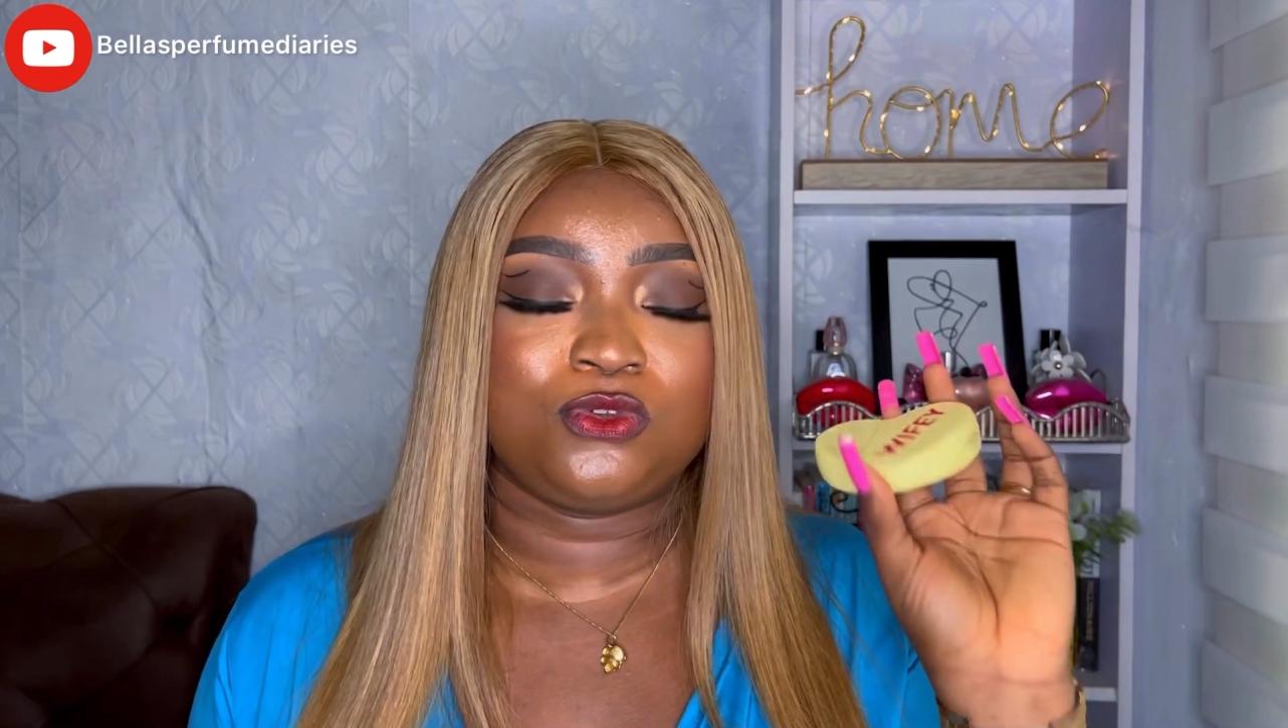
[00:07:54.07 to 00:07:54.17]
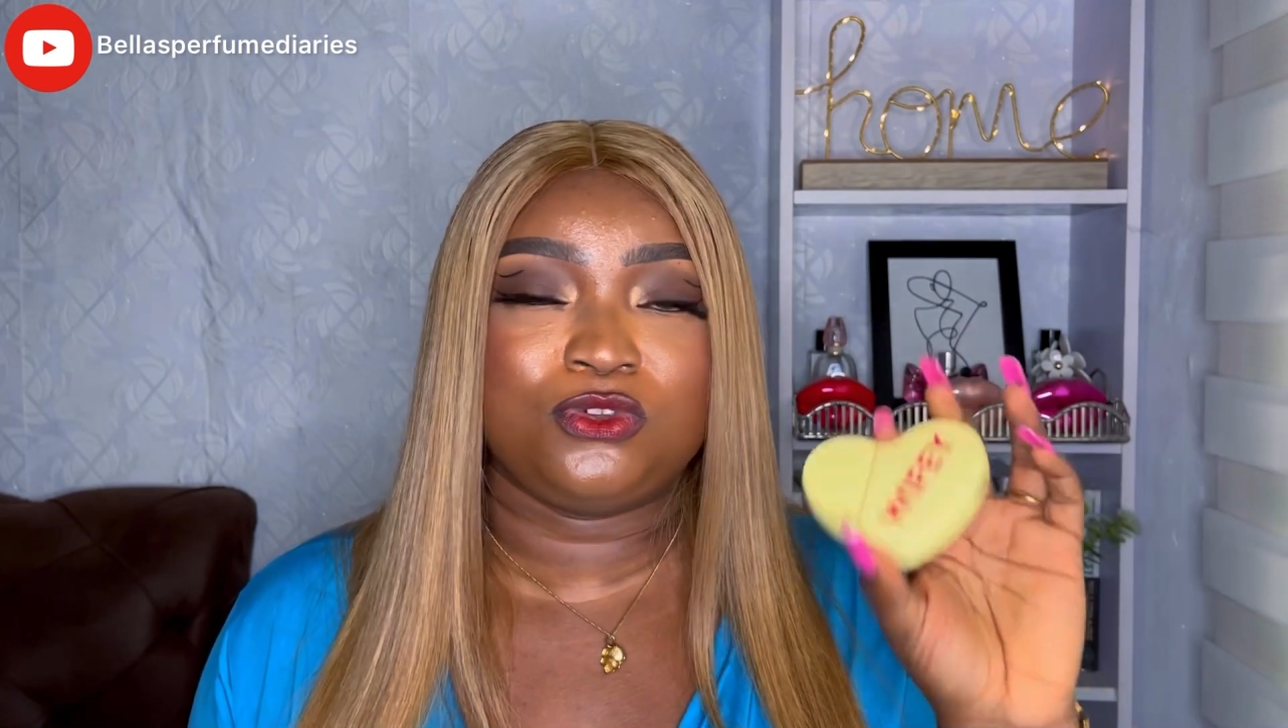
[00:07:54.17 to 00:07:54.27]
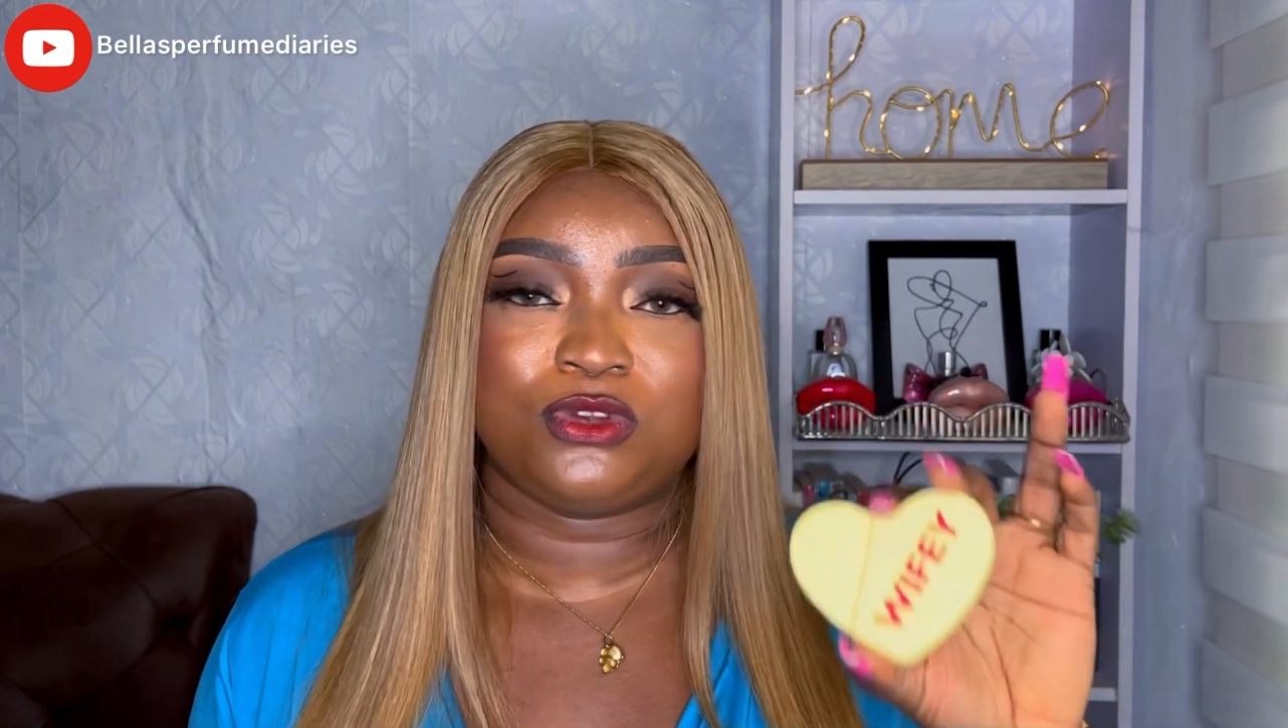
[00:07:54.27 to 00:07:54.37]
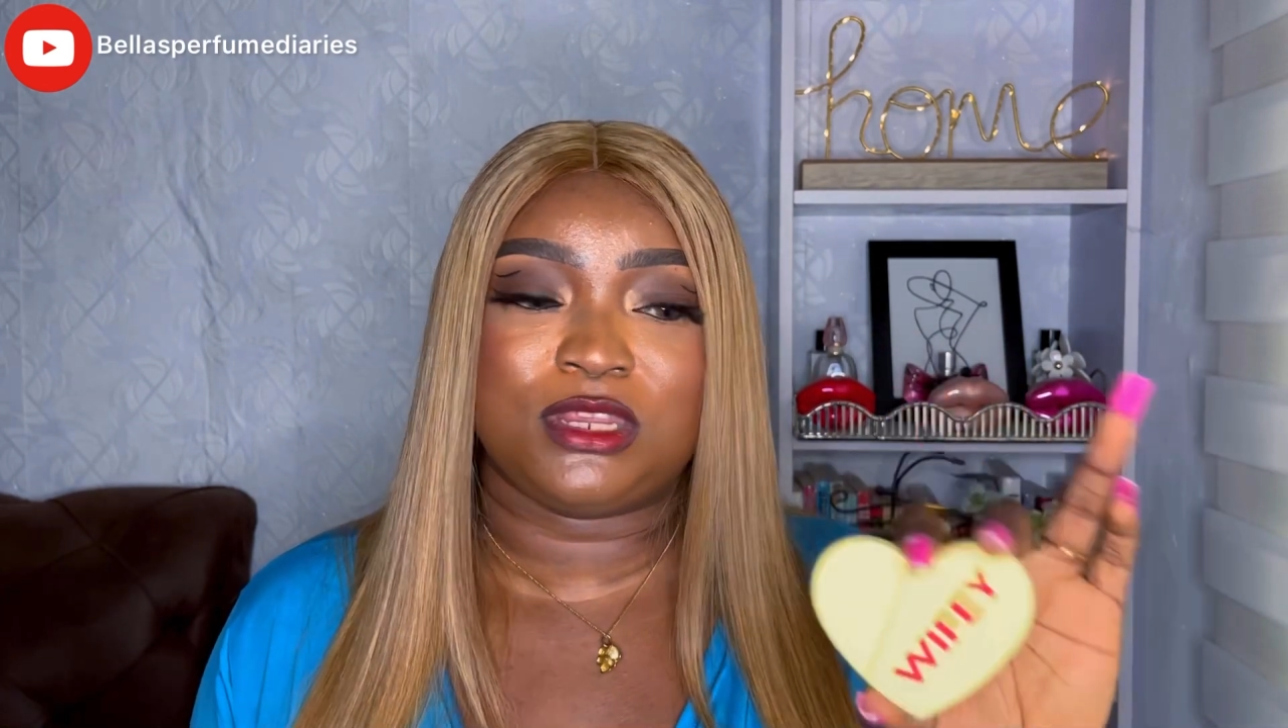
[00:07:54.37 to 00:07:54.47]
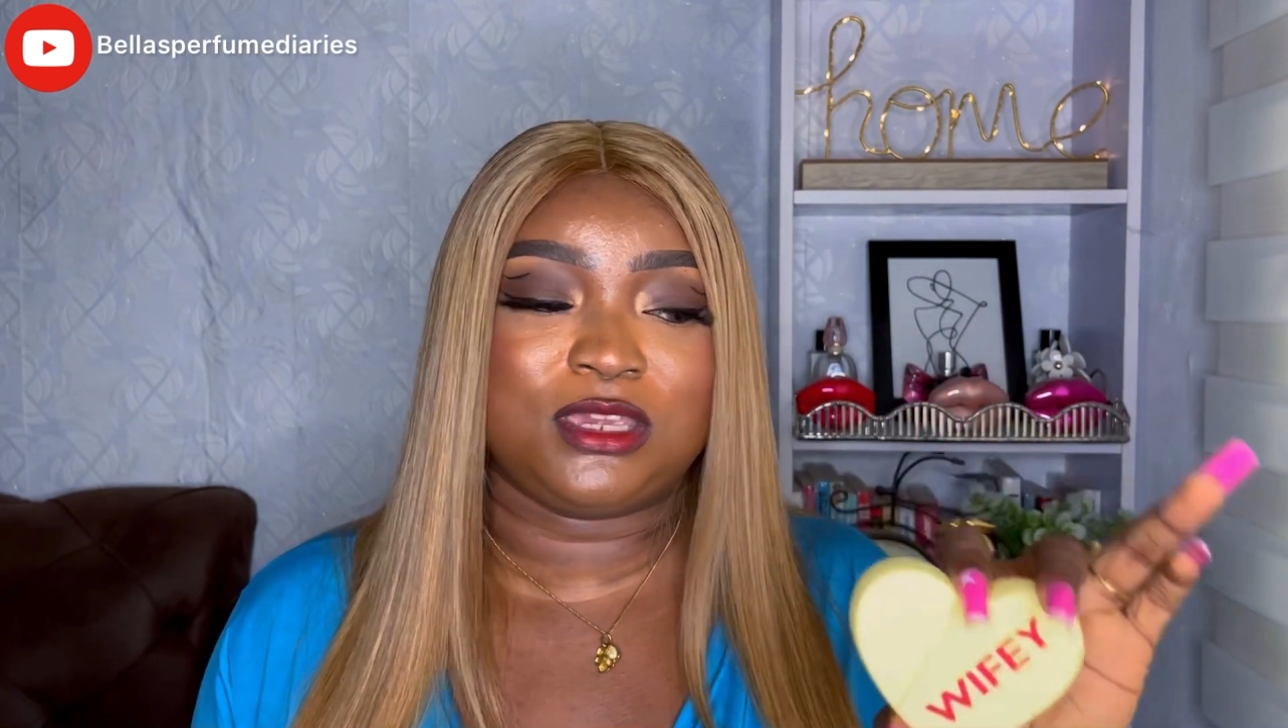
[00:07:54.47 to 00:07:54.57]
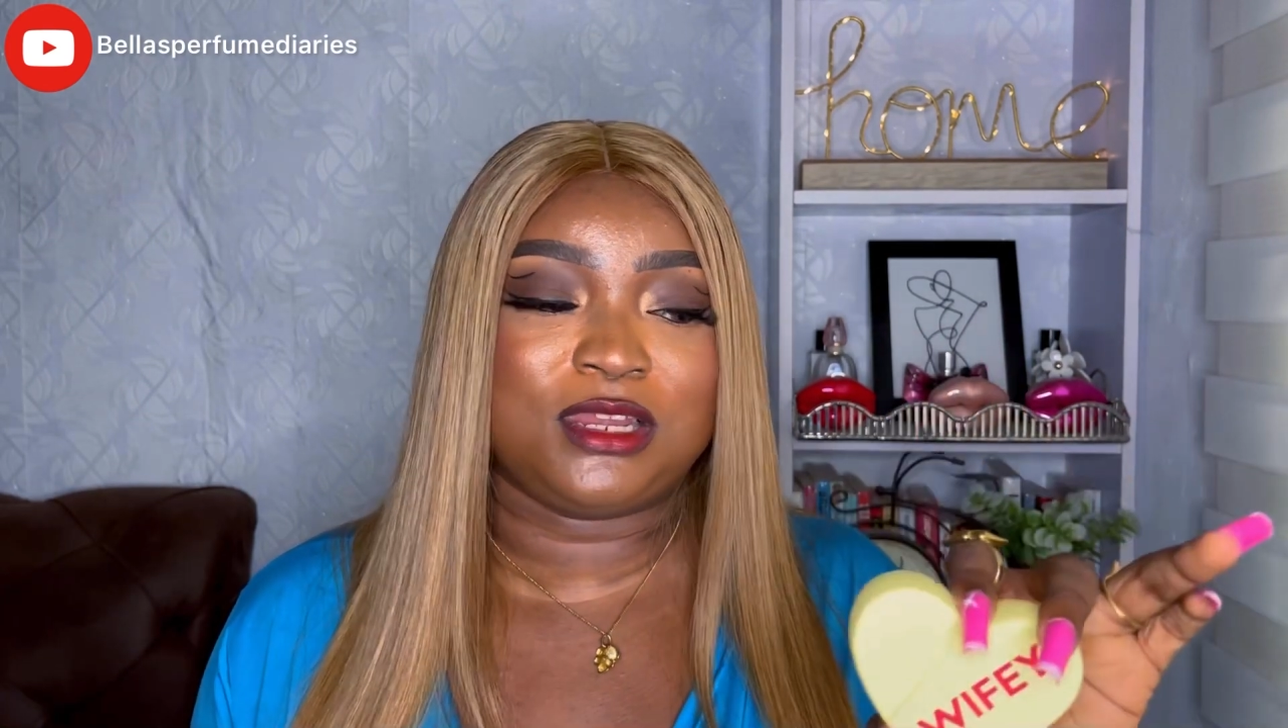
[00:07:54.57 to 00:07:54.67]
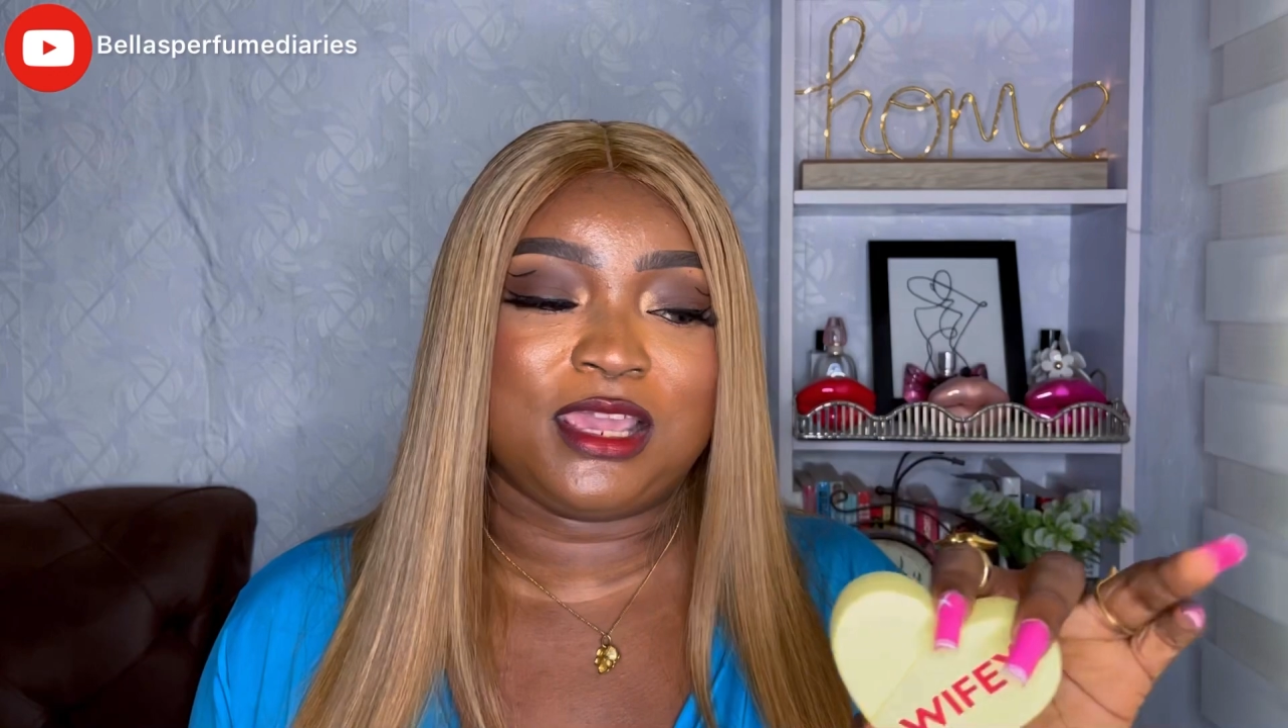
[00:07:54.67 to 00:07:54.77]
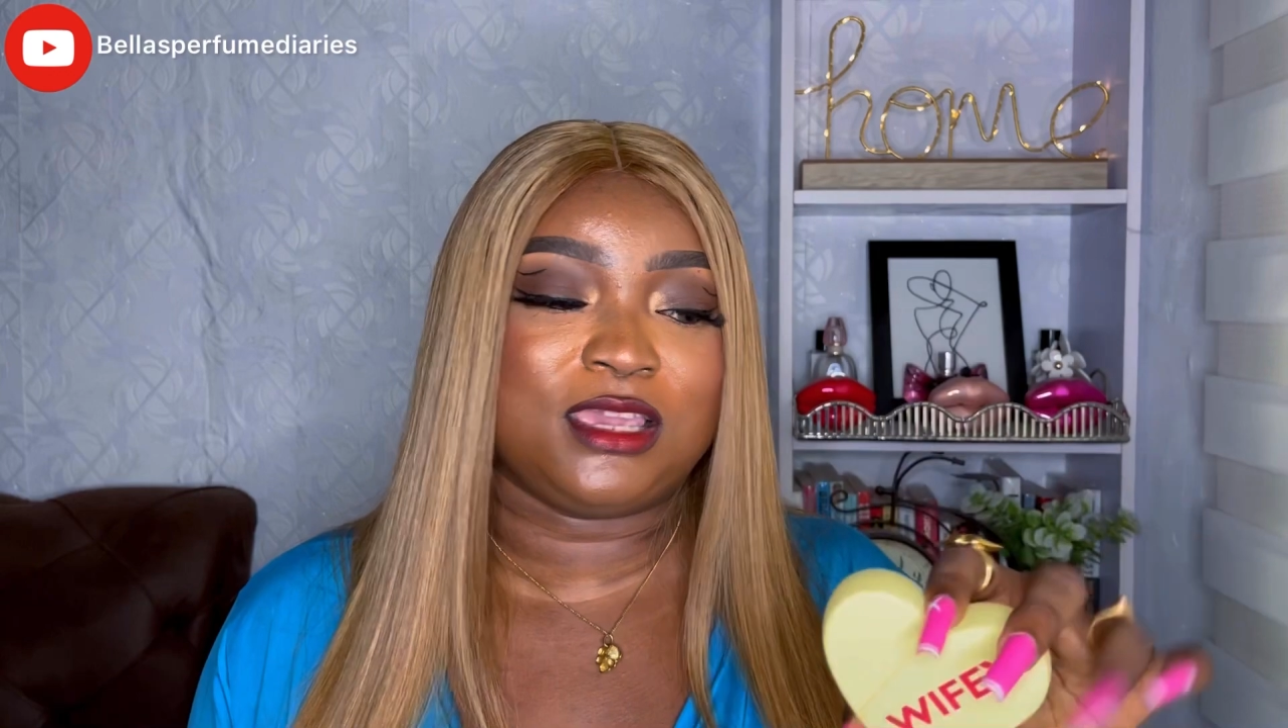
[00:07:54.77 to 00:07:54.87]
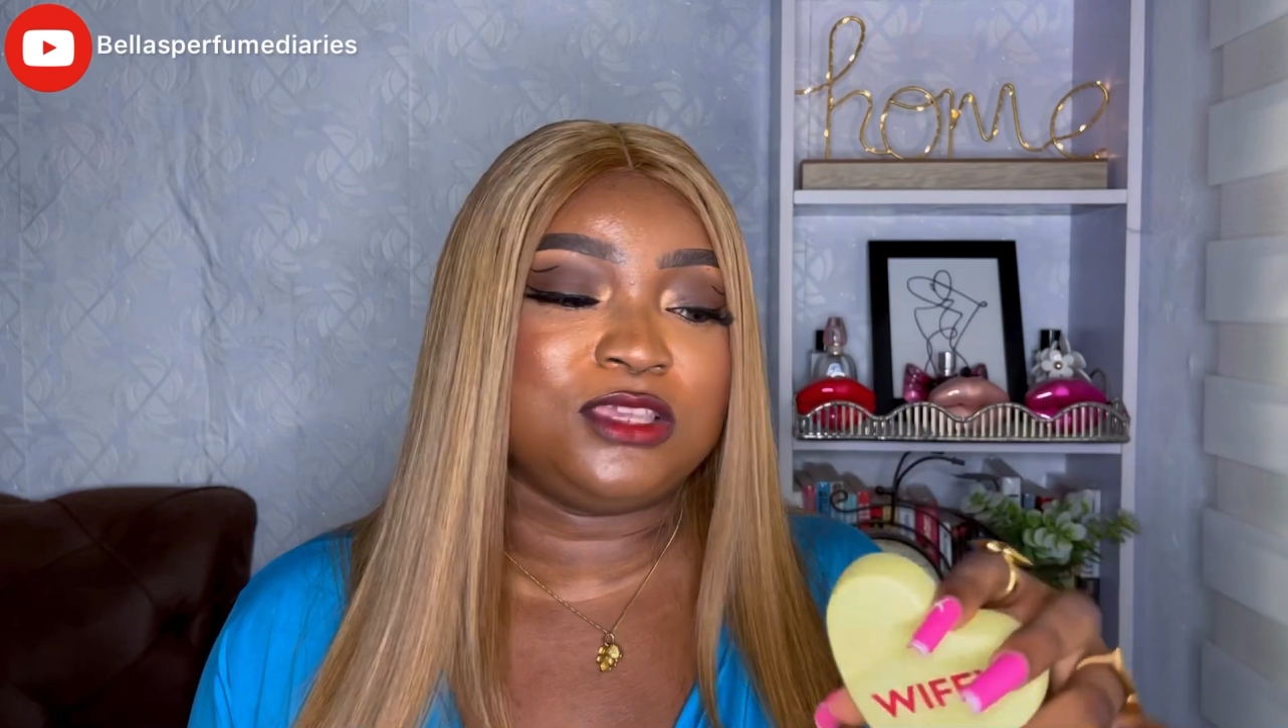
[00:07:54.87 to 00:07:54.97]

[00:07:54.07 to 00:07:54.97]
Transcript: unique like